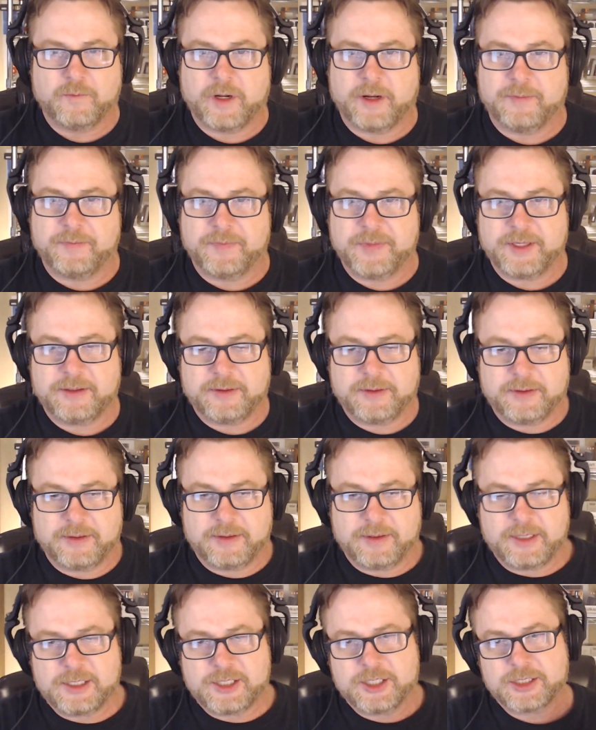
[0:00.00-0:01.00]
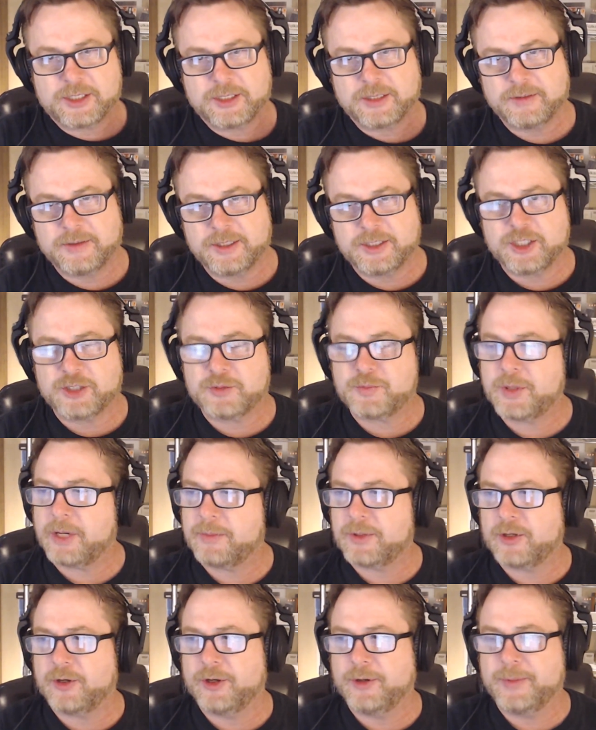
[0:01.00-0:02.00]
Well, this is
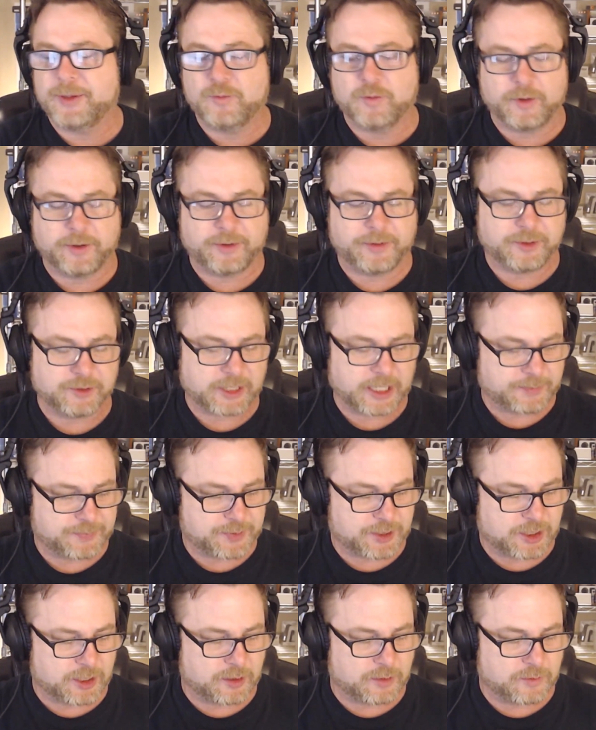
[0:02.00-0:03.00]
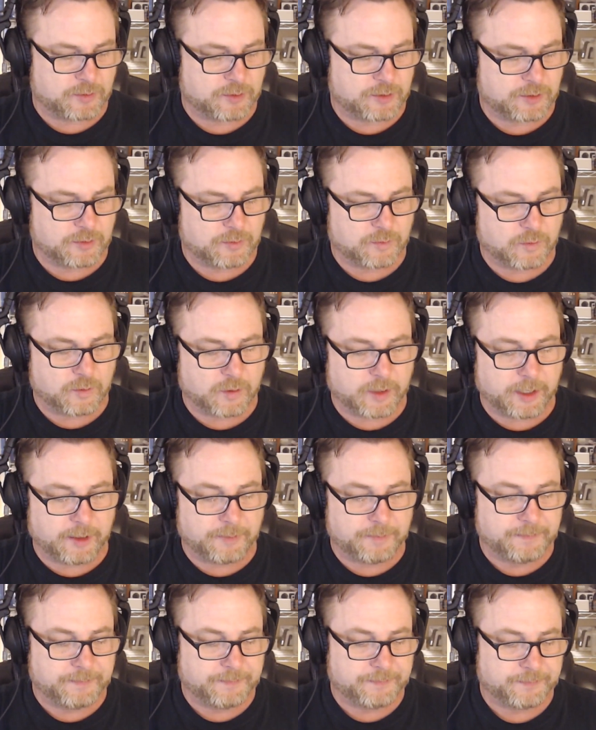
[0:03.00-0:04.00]
probably going to be one of those episodes
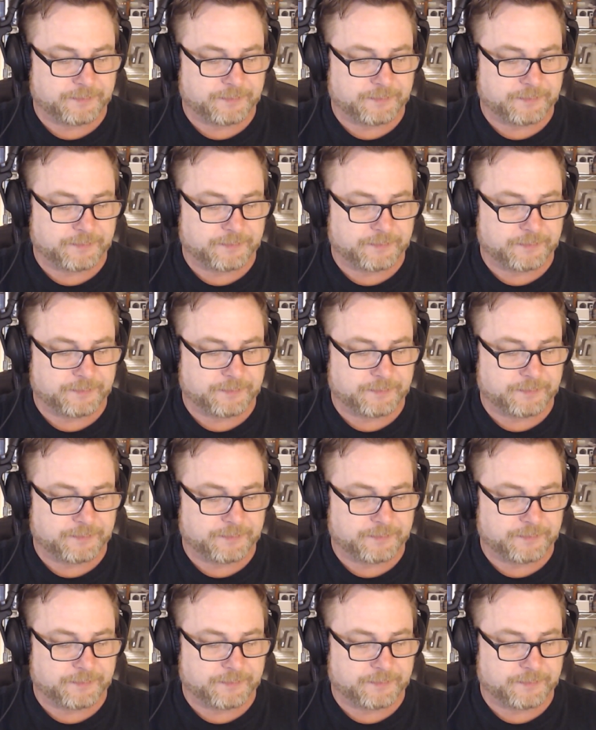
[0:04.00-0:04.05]
where